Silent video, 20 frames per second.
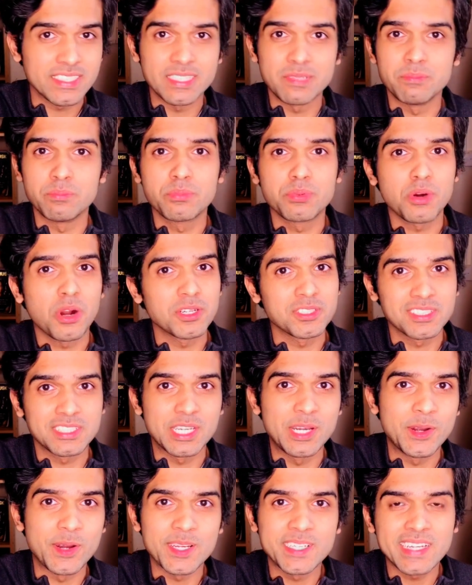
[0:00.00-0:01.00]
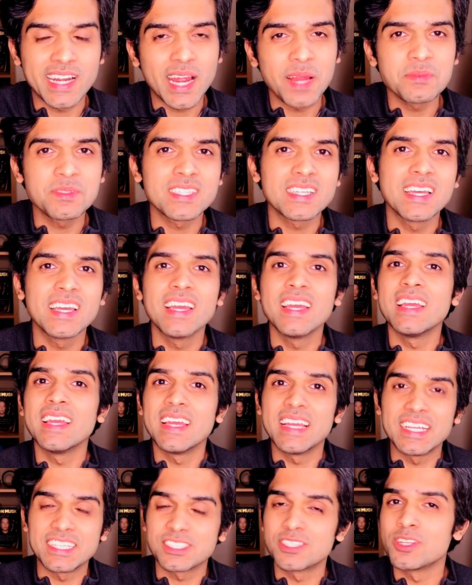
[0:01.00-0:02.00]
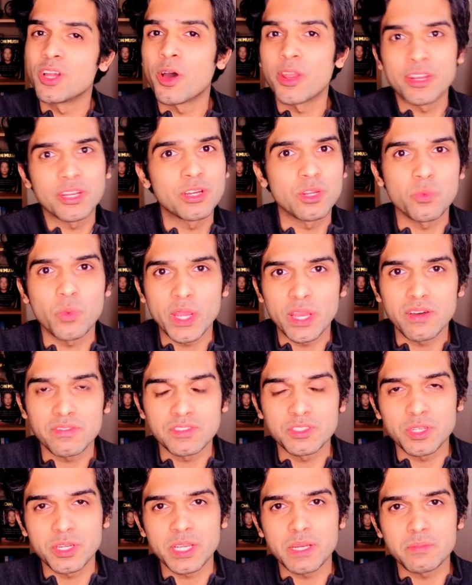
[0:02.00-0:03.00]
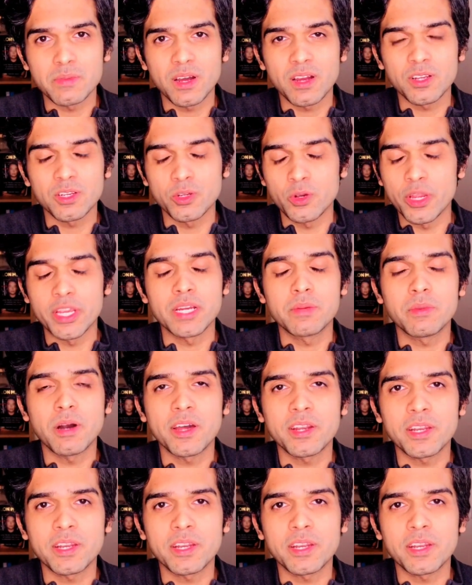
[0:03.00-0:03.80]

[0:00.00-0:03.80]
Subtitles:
in broad stereotypes, is not a good way of going about